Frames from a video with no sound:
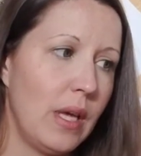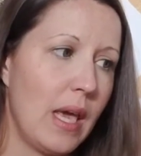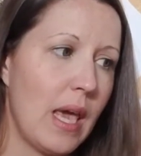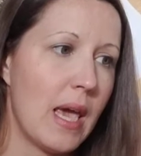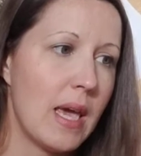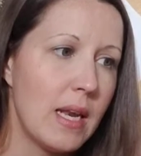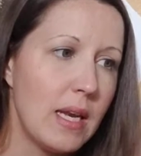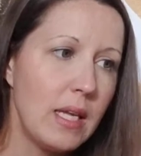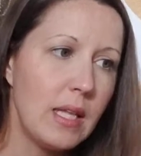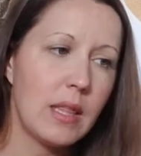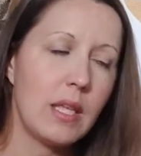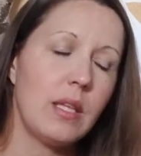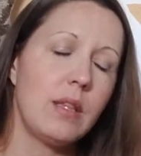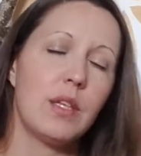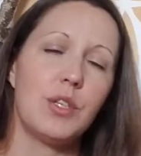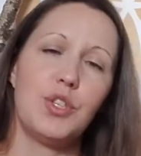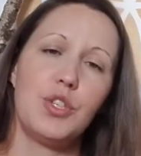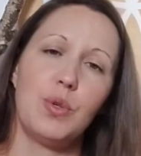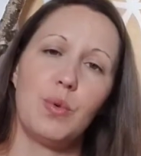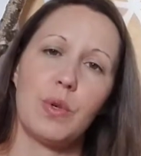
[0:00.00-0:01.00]
anything
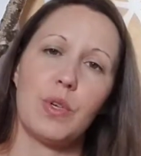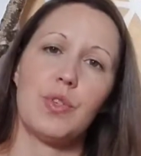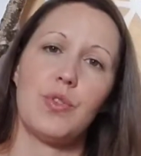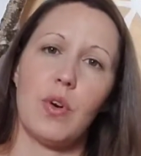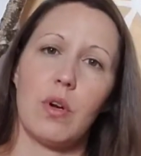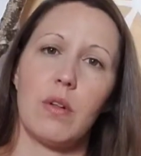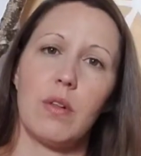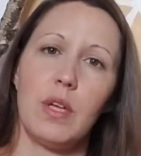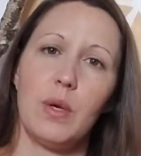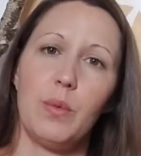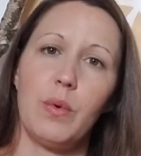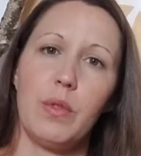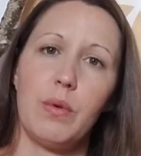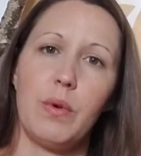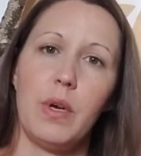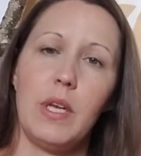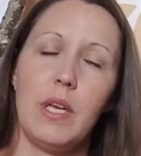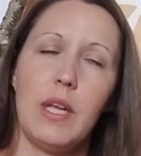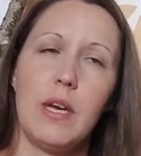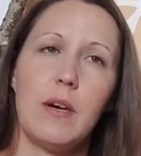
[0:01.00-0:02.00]
that you are struggling with
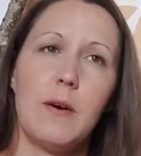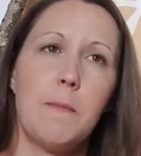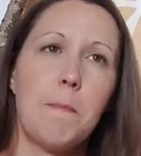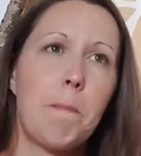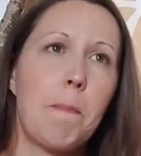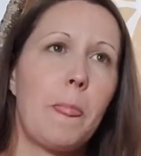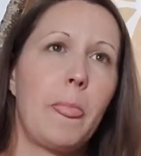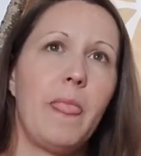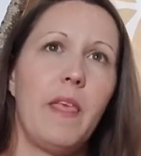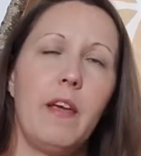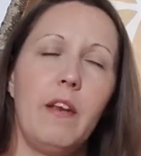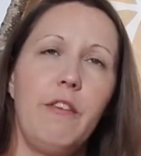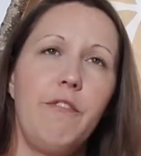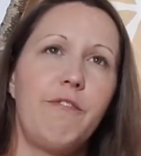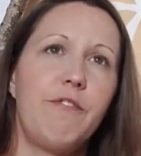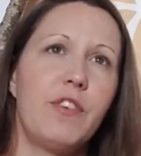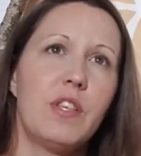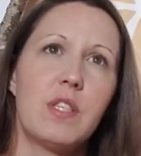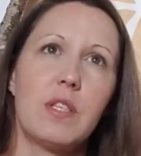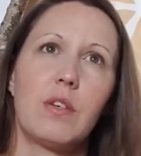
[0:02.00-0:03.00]
right now, any
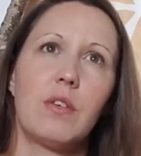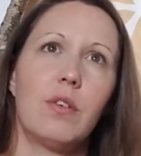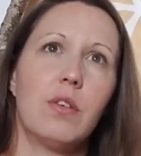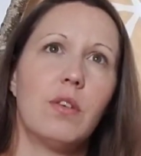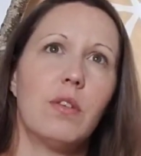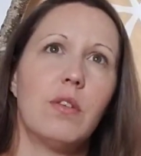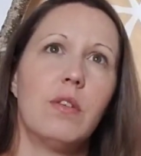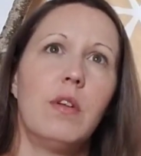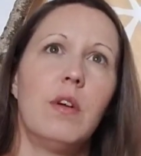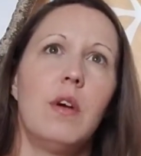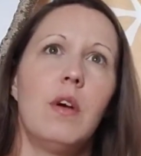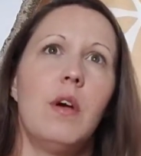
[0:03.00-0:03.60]
physical